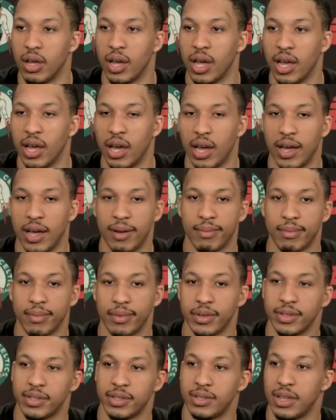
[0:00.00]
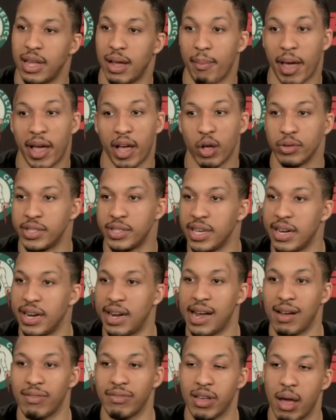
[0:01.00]
And they may go see it
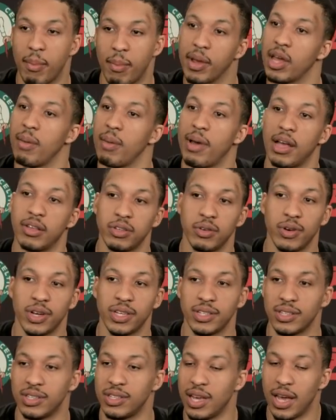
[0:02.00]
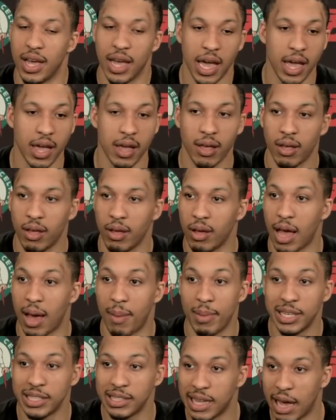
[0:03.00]
at halftime and come out to us and say, hey, I
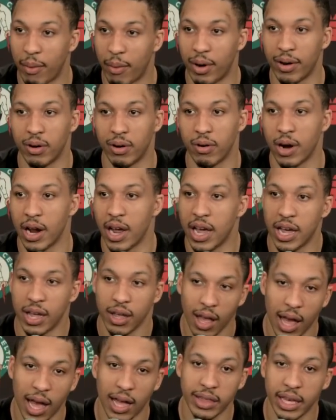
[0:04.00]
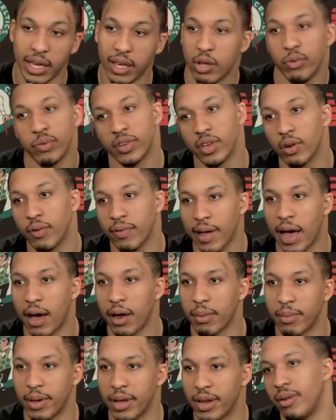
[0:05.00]
missed that one, or hey, I think you still
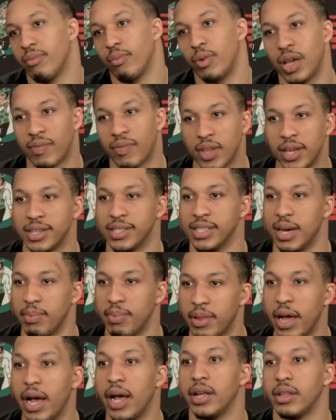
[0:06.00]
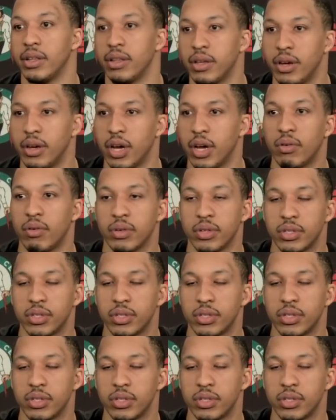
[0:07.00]
fouled him. And we have to accept that, you know?